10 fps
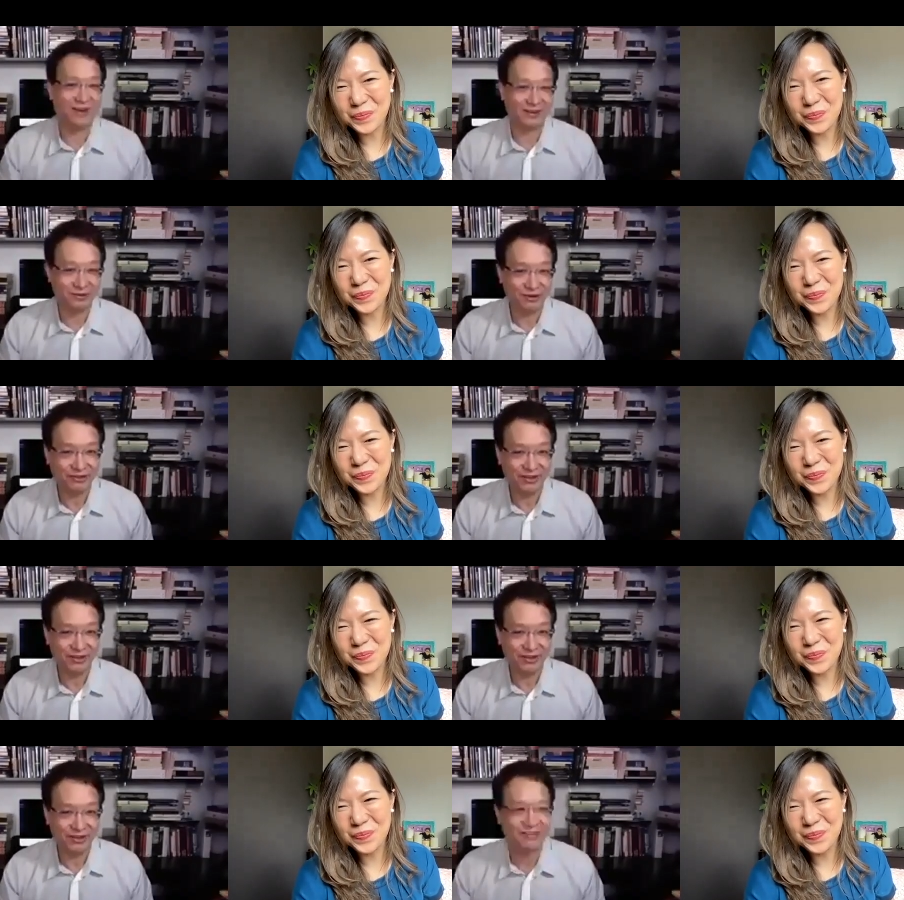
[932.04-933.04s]
Speaker 1: a
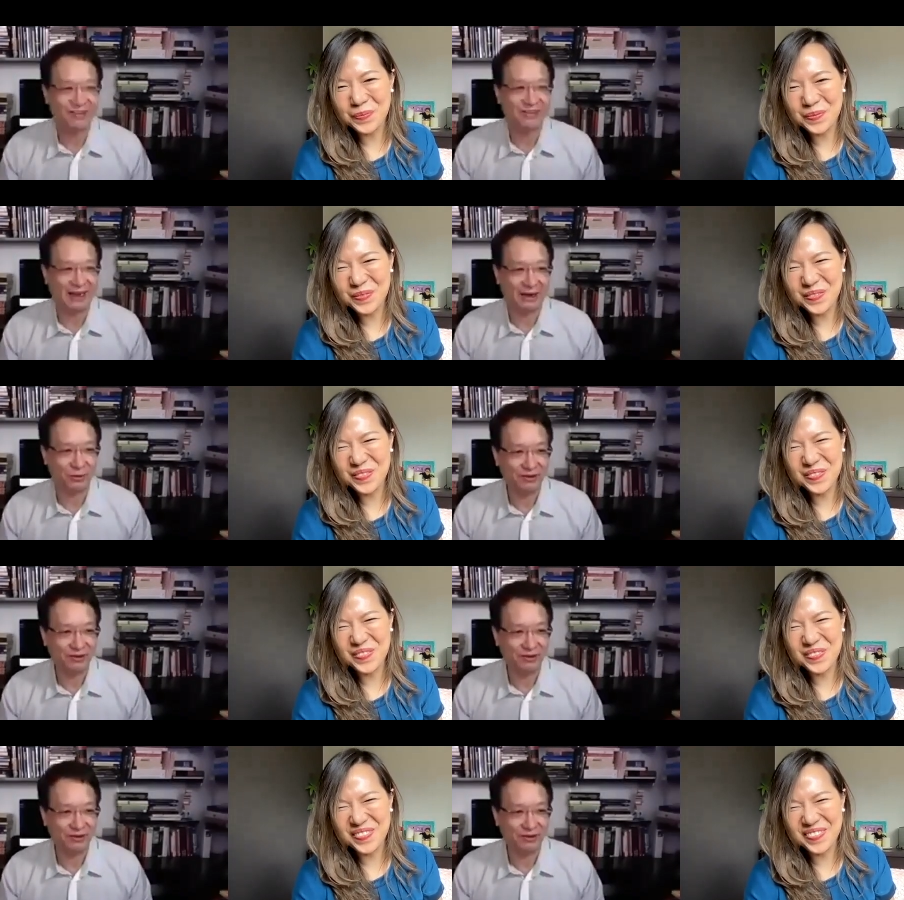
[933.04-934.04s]
Christian, she's a
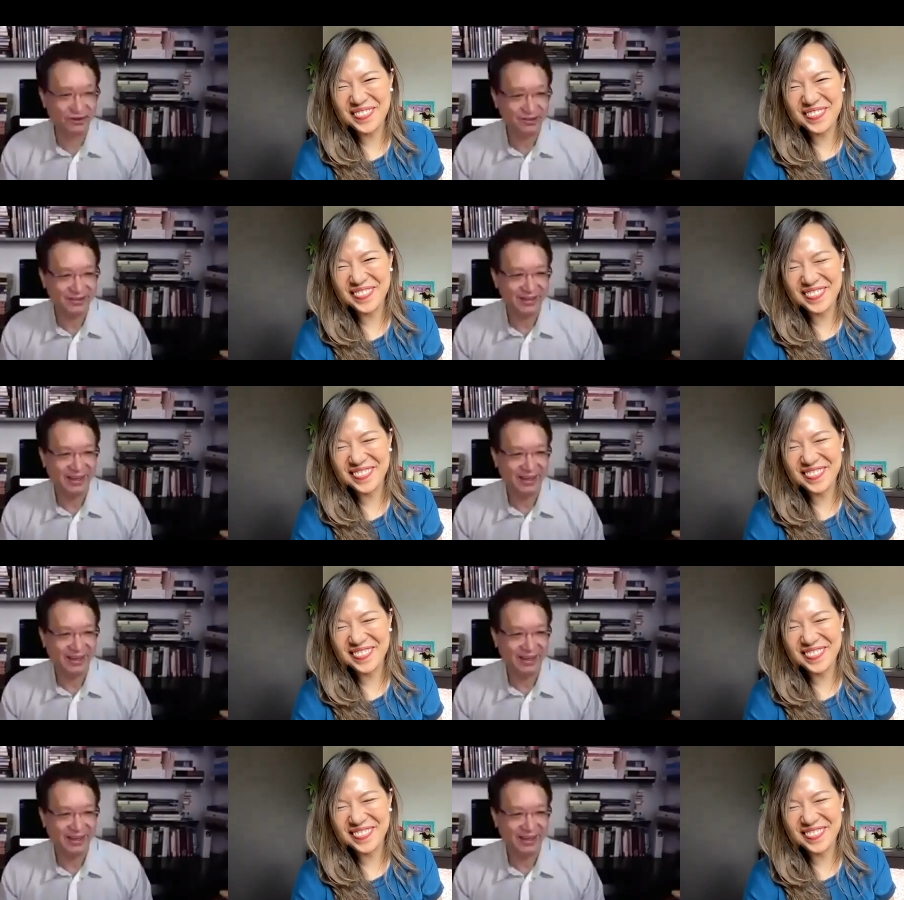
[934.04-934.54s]
Taoist, Buddhist.